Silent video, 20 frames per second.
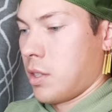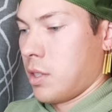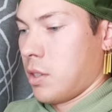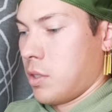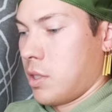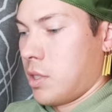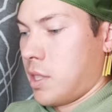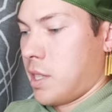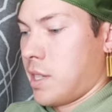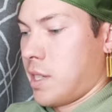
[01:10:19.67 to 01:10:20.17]

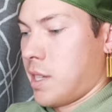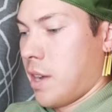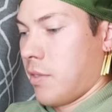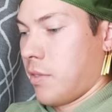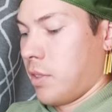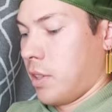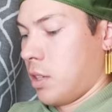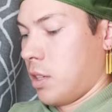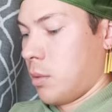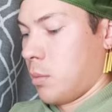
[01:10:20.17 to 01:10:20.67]
So it's
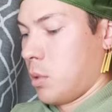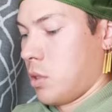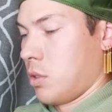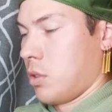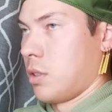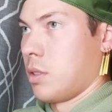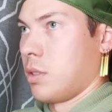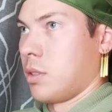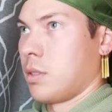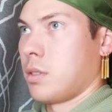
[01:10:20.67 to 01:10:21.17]
definitely gonna be a
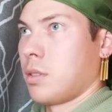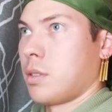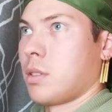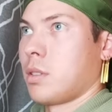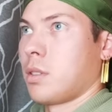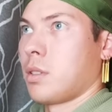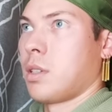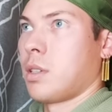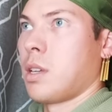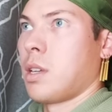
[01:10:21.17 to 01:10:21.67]
Zoro.
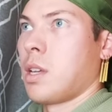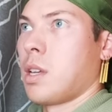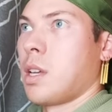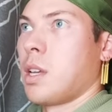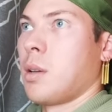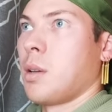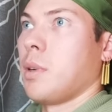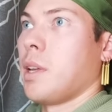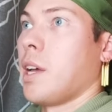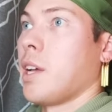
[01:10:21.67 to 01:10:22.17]

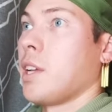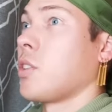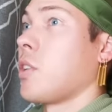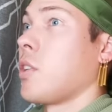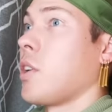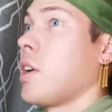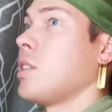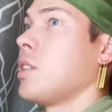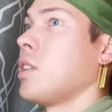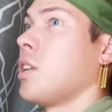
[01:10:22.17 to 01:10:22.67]
But that's
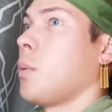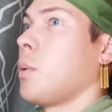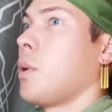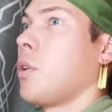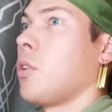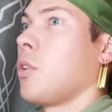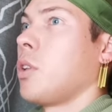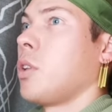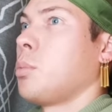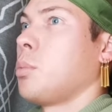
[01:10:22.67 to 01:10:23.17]
crazy that we
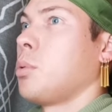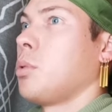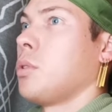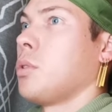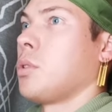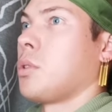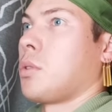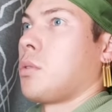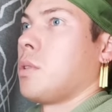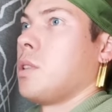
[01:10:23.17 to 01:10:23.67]
only pulled
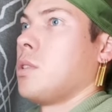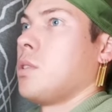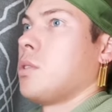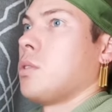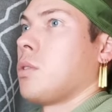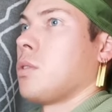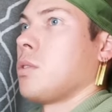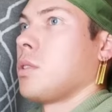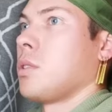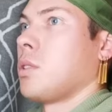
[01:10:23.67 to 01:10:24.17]
three
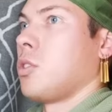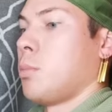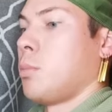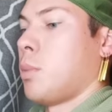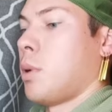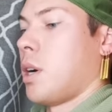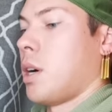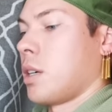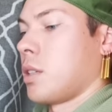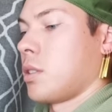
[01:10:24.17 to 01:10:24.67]
Zoros in a whole
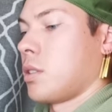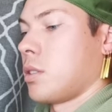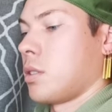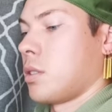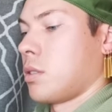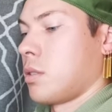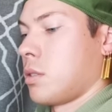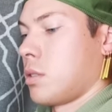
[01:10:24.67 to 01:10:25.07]
box.